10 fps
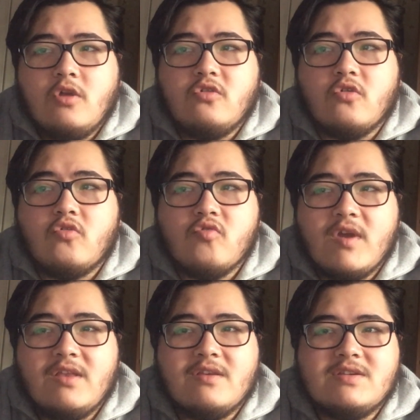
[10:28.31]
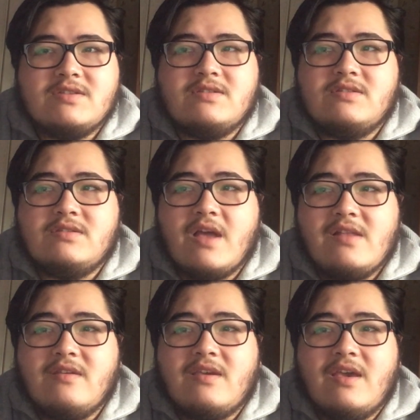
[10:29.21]
to greatness
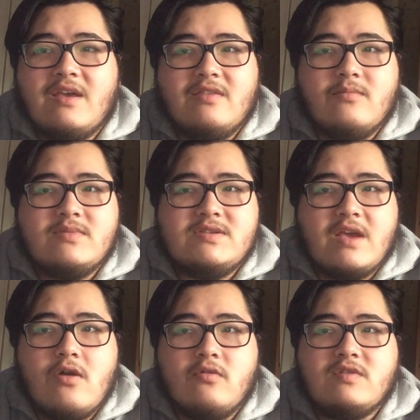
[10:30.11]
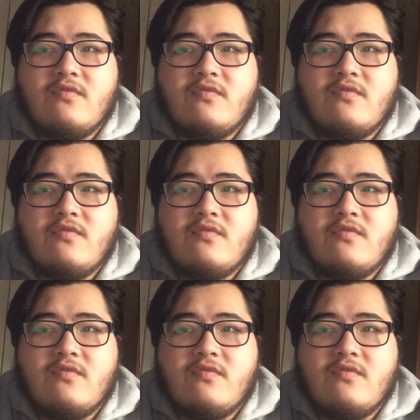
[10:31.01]
dedicate themselves,